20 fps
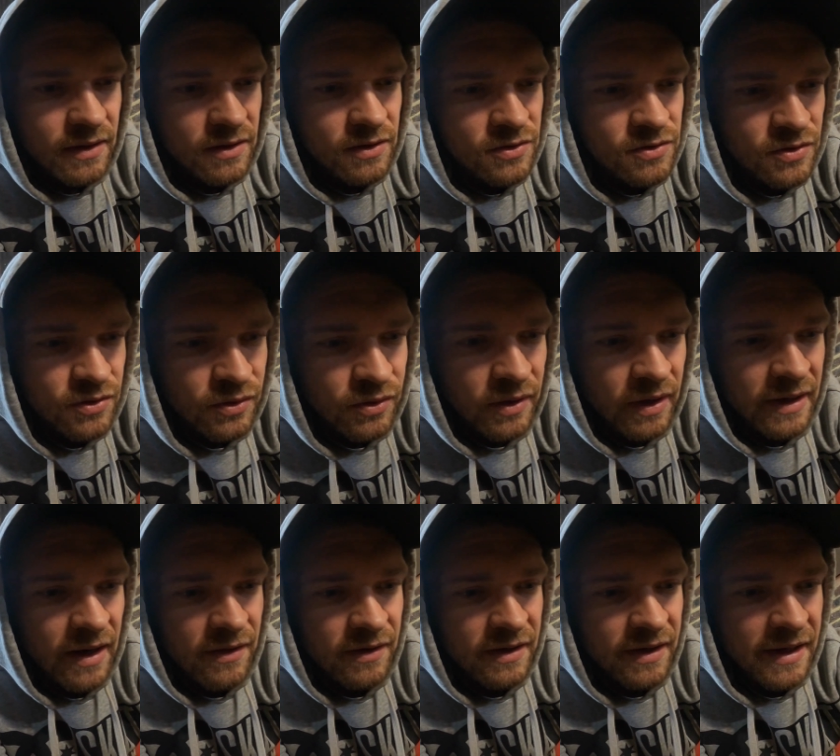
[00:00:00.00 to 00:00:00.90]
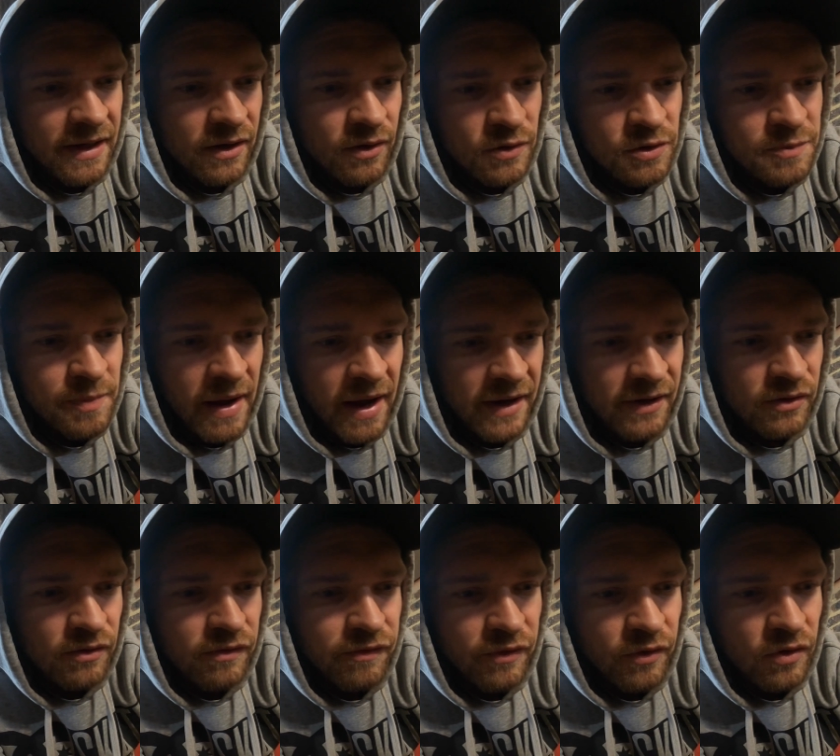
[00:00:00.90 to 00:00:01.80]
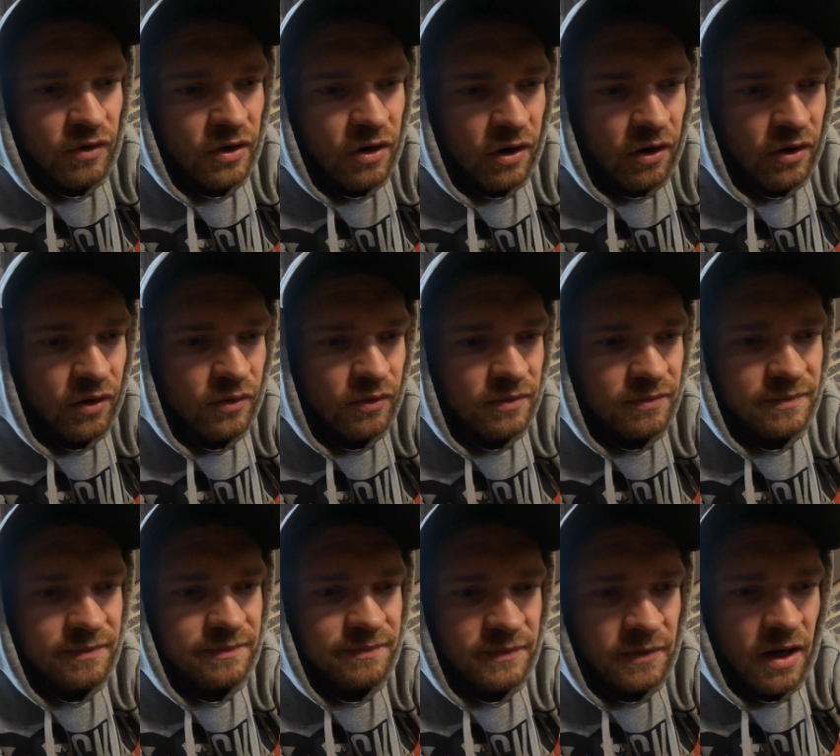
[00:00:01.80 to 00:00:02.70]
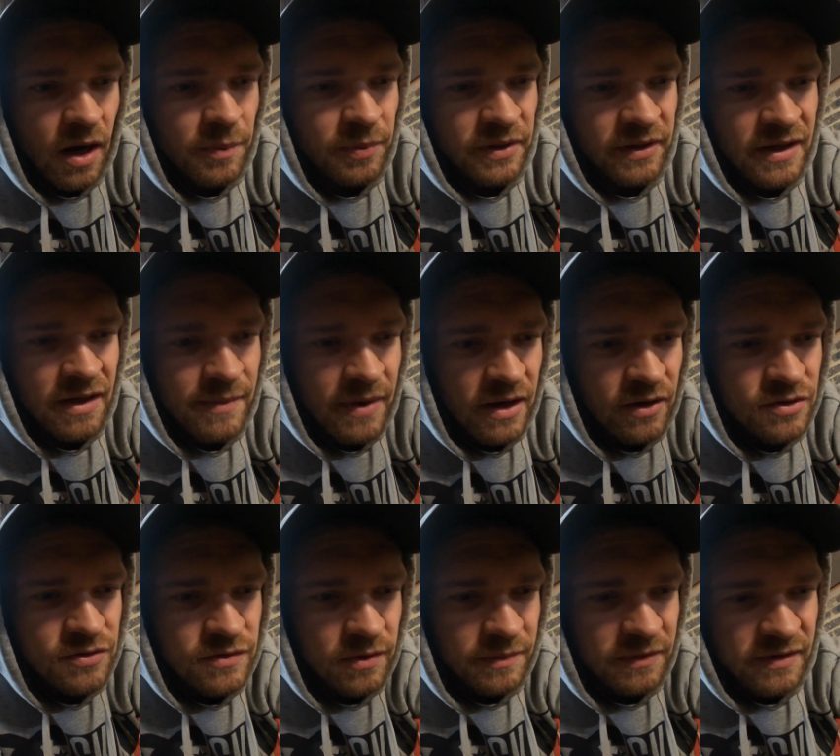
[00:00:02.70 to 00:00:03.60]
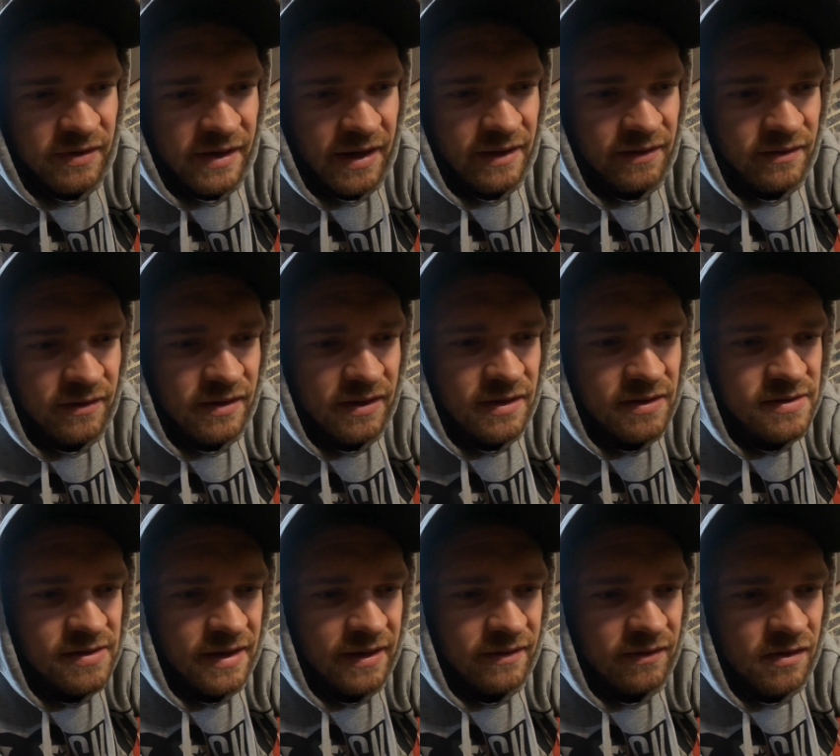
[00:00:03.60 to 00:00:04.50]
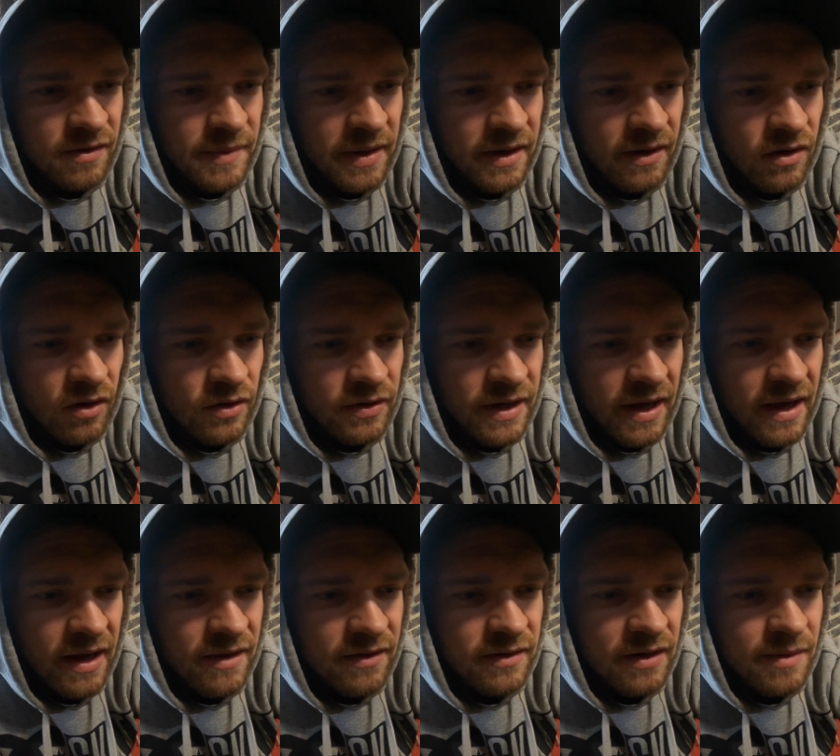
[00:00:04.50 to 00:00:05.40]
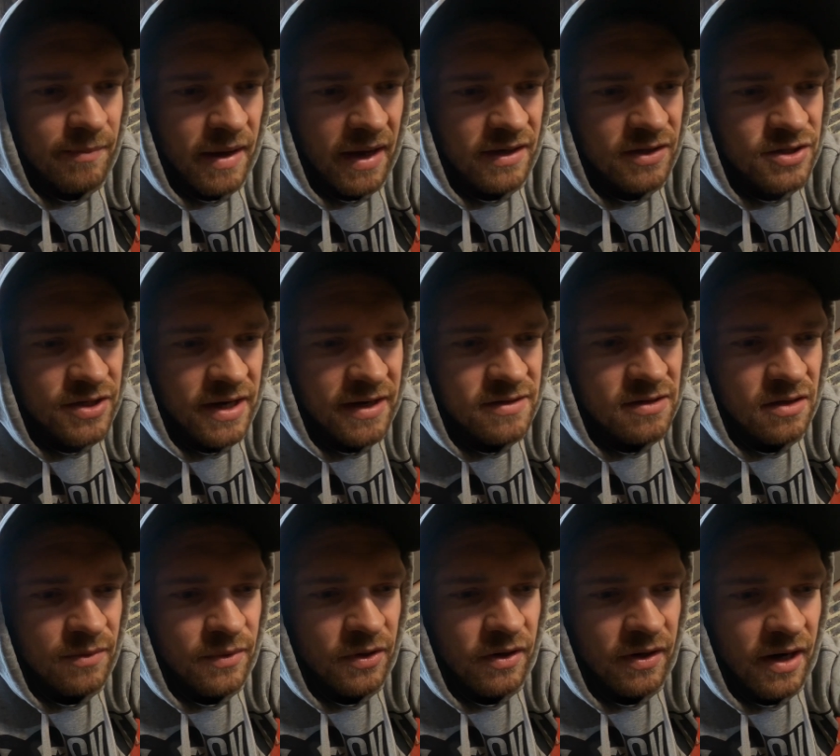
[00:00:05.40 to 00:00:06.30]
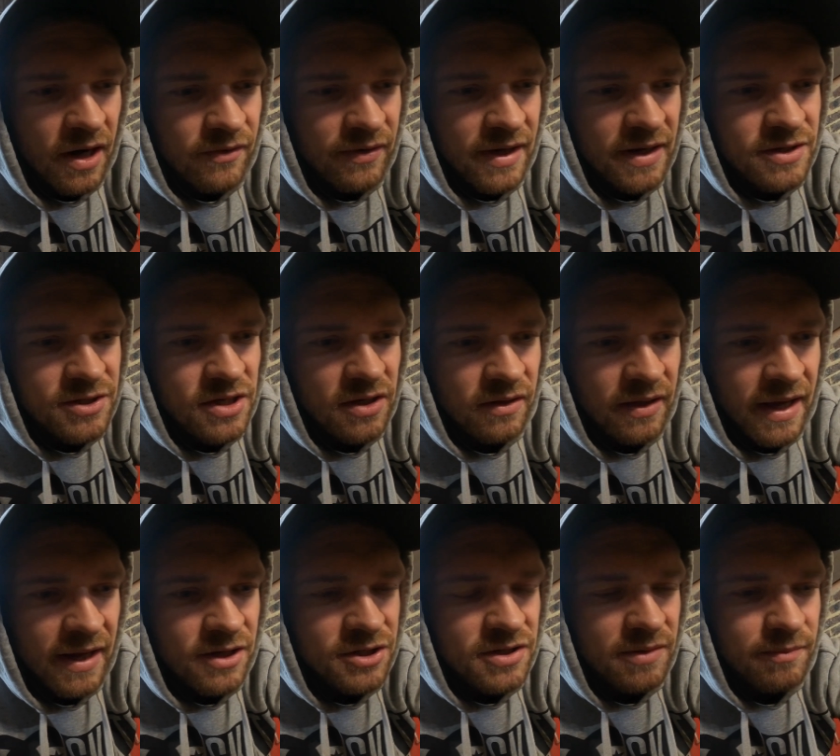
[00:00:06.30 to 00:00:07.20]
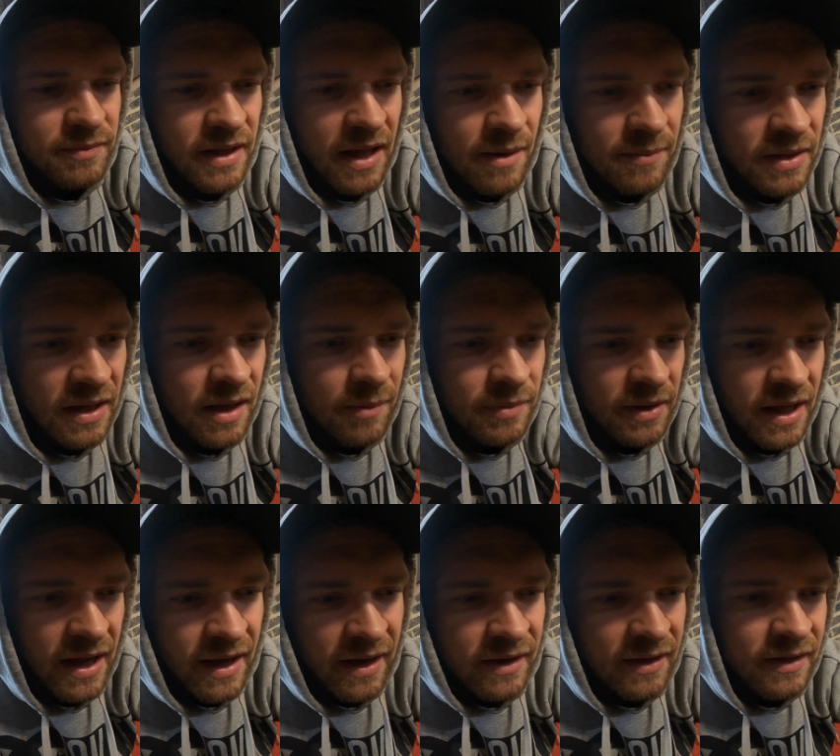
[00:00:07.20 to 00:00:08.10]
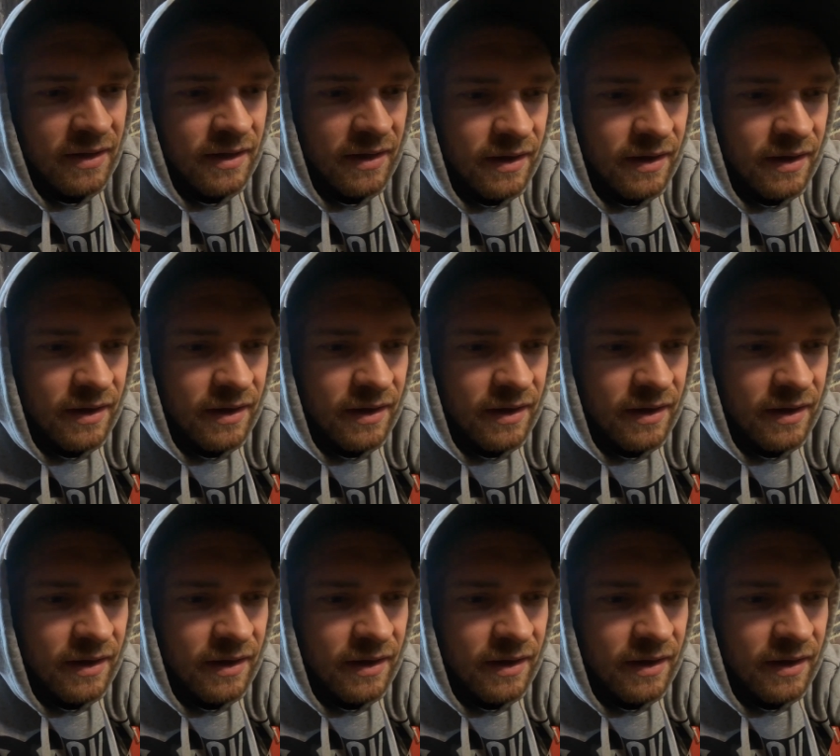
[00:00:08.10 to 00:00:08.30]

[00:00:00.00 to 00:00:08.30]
So another day goes by, no phone call. A couple of emails from TNT saying to me, oh yeah, they're in Manchester, we're going to arrange collection, blah, blah, blah.